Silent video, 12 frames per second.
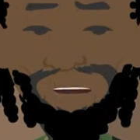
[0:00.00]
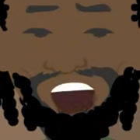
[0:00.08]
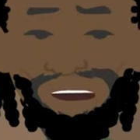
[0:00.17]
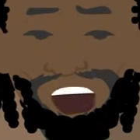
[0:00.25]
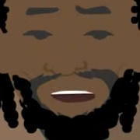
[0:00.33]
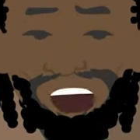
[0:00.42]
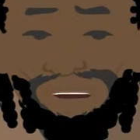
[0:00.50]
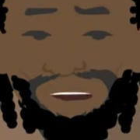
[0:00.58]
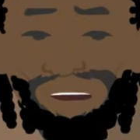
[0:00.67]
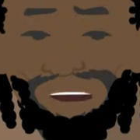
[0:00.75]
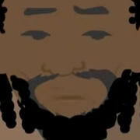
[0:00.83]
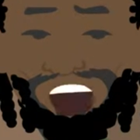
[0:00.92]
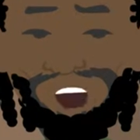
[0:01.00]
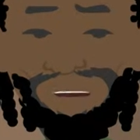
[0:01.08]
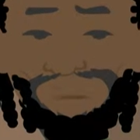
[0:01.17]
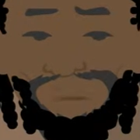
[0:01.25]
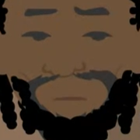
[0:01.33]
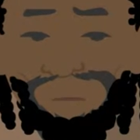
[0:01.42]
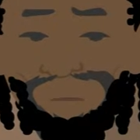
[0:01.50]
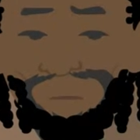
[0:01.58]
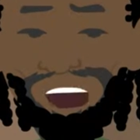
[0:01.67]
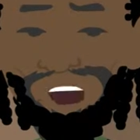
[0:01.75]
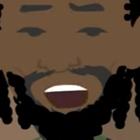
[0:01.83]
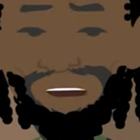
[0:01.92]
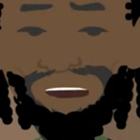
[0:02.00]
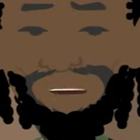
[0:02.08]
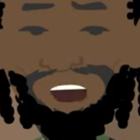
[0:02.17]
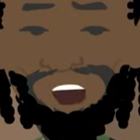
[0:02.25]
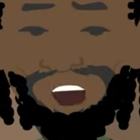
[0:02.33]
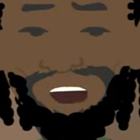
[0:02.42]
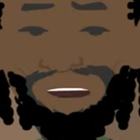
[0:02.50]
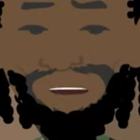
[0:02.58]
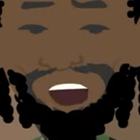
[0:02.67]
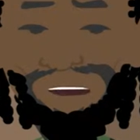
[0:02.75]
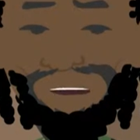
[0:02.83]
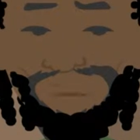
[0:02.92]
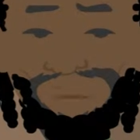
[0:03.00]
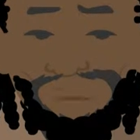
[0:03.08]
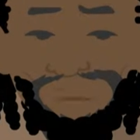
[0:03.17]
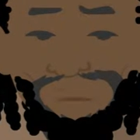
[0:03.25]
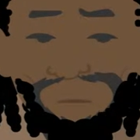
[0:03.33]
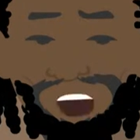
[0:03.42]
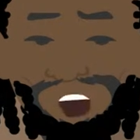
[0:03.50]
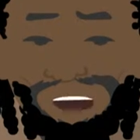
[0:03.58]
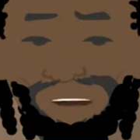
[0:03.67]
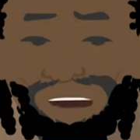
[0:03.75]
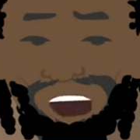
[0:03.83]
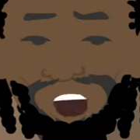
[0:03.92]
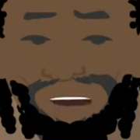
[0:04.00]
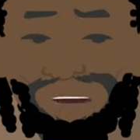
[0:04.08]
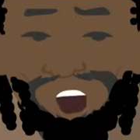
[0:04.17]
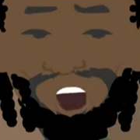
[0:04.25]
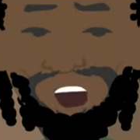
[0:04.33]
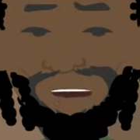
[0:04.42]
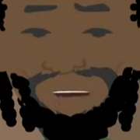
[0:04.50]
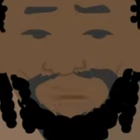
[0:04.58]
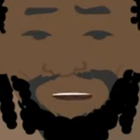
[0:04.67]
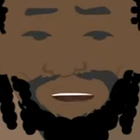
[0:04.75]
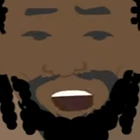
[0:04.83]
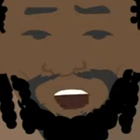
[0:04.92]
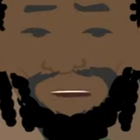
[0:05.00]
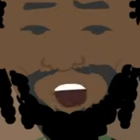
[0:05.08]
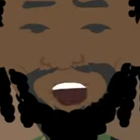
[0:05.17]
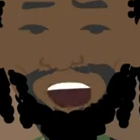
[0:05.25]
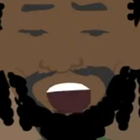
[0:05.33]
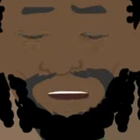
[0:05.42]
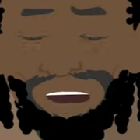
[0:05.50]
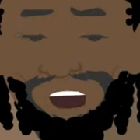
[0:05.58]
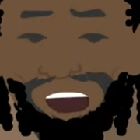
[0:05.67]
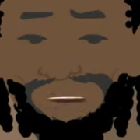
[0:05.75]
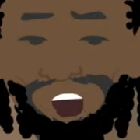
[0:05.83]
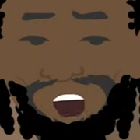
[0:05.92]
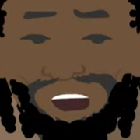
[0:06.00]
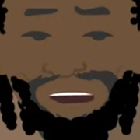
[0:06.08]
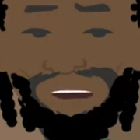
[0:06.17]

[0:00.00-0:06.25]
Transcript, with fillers: this is what happened, man. Hey, I had my own business. I had five girls, and they was all over 18